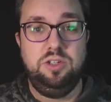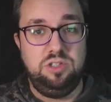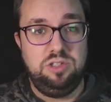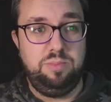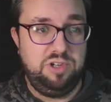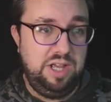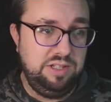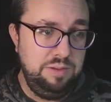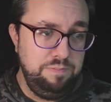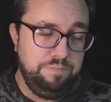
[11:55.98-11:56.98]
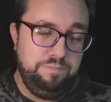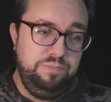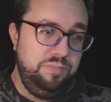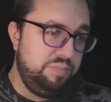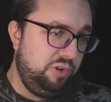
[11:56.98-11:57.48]
just to protect him.
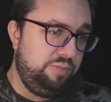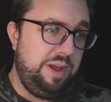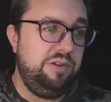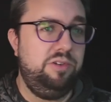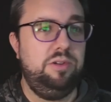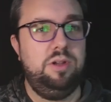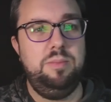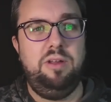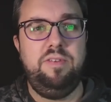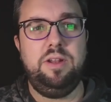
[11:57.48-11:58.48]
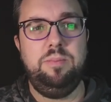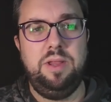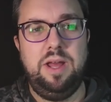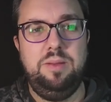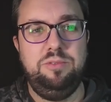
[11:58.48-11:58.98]
Bruce Banner isn't going to be affected by
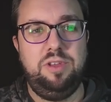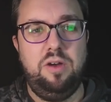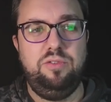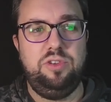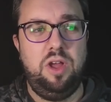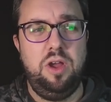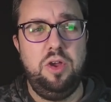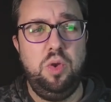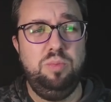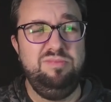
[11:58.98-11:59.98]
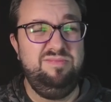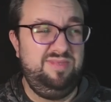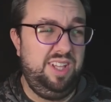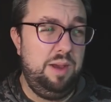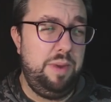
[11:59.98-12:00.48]
that himself, so
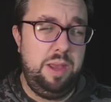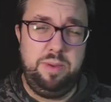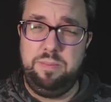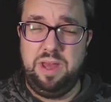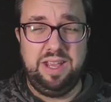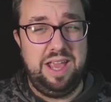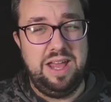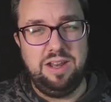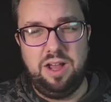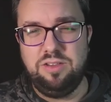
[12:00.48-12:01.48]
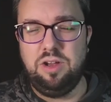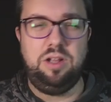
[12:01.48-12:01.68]
yeah, maybe. But again, like,